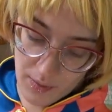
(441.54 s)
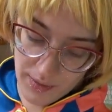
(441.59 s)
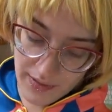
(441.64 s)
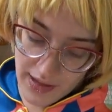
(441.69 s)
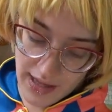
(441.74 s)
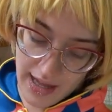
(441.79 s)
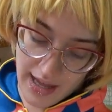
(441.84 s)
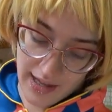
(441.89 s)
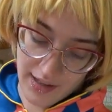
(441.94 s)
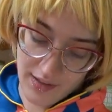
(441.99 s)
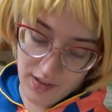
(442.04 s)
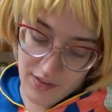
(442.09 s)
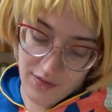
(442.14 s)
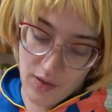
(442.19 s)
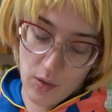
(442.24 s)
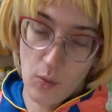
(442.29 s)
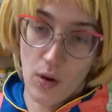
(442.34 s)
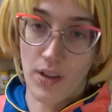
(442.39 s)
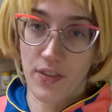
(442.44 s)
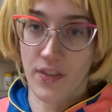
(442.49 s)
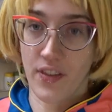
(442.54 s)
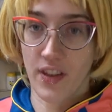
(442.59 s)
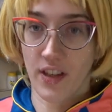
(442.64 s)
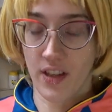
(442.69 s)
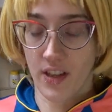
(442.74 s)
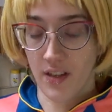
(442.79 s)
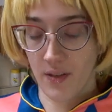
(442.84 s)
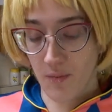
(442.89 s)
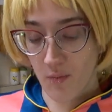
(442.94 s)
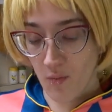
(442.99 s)
with the eggs, if you want
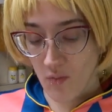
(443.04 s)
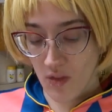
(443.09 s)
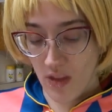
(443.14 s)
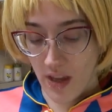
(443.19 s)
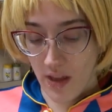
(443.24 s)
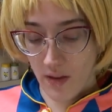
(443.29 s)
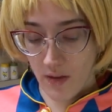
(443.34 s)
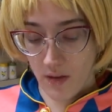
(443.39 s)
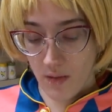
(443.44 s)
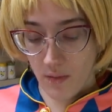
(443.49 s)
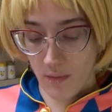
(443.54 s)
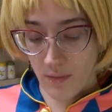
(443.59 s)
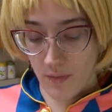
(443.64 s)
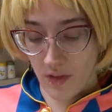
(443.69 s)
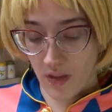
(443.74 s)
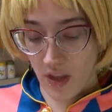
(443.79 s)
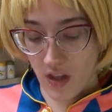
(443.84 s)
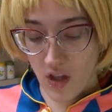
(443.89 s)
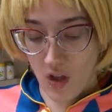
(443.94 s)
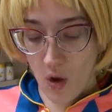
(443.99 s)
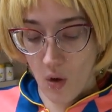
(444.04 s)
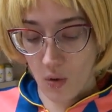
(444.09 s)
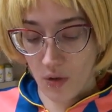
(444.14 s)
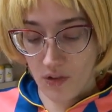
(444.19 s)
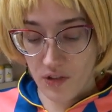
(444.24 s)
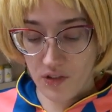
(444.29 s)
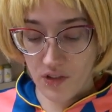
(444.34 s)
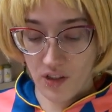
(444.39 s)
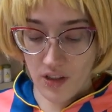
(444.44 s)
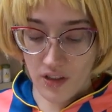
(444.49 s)
the
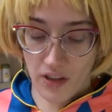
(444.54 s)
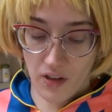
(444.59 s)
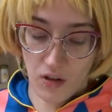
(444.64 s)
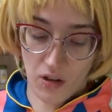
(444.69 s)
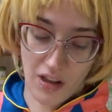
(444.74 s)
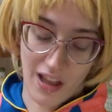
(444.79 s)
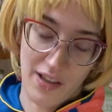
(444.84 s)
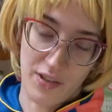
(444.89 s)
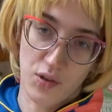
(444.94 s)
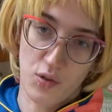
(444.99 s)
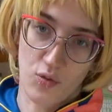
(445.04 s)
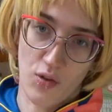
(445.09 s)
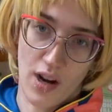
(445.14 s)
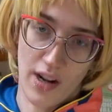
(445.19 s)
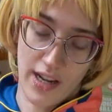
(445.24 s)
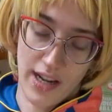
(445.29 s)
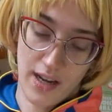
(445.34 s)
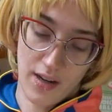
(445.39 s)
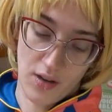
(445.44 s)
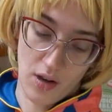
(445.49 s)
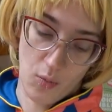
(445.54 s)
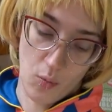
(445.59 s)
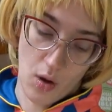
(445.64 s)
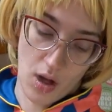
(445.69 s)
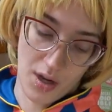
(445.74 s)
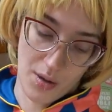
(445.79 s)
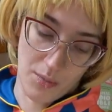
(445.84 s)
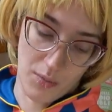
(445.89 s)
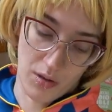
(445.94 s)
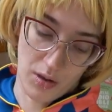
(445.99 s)
yolks a little less runny and you
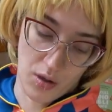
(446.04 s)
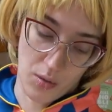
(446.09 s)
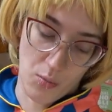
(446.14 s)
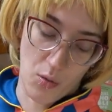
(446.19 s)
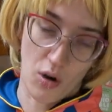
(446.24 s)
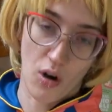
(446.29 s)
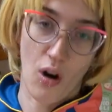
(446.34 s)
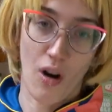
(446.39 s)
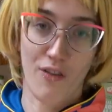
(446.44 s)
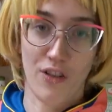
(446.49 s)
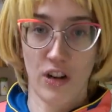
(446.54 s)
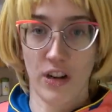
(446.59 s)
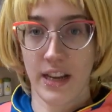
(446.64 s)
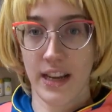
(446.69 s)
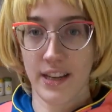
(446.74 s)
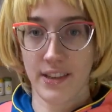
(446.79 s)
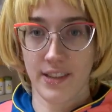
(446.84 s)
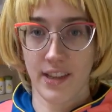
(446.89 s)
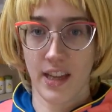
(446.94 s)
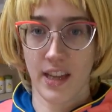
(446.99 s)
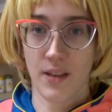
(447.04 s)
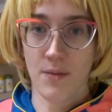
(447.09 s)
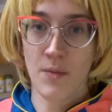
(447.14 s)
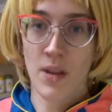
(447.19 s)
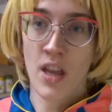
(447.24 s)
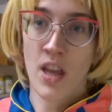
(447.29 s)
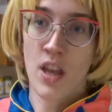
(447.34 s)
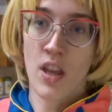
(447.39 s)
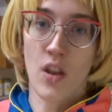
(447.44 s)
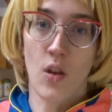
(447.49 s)
want them a little more over easy,
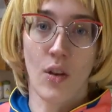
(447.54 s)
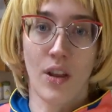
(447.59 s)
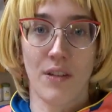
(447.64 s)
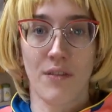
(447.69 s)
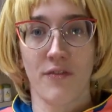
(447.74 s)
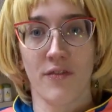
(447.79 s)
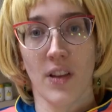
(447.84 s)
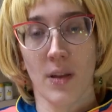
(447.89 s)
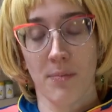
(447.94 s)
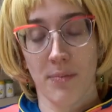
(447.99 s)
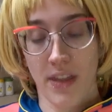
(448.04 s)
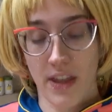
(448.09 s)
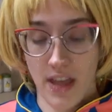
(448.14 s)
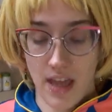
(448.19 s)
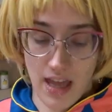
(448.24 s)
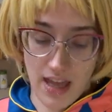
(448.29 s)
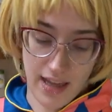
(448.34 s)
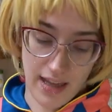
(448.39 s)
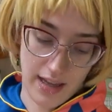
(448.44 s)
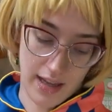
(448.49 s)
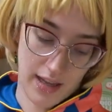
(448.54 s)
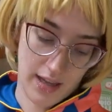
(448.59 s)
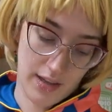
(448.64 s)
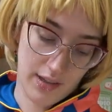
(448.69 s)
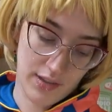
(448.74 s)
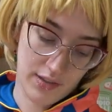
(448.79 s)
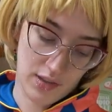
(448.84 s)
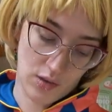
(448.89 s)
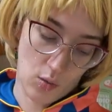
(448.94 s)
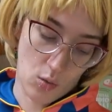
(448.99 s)
you can flip the
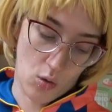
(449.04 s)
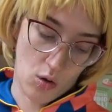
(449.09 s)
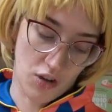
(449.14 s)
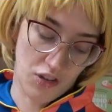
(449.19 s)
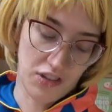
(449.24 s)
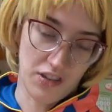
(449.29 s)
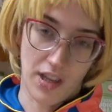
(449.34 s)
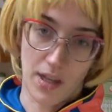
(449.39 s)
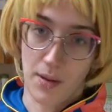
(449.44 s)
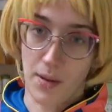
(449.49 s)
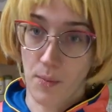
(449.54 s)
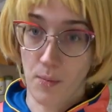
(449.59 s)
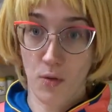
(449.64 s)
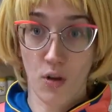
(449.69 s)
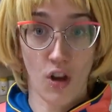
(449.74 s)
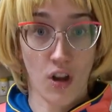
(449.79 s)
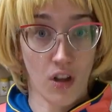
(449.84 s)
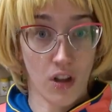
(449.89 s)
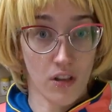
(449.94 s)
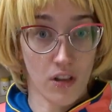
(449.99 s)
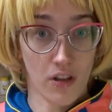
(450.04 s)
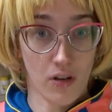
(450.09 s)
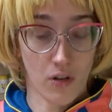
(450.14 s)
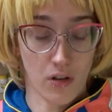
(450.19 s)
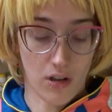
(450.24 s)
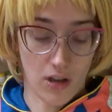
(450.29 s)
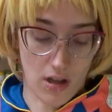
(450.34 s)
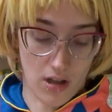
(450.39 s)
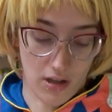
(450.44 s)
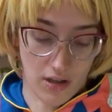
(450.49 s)
eggs or just let them cook a
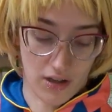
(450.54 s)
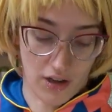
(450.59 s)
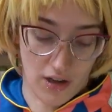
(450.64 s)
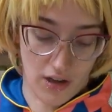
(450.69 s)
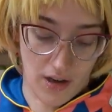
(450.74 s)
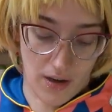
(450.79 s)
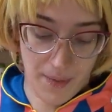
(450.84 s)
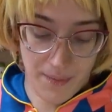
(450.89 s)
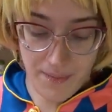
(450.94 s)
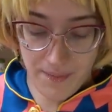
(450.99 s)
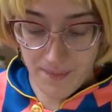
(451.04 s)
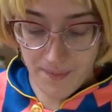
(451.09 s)
little longer.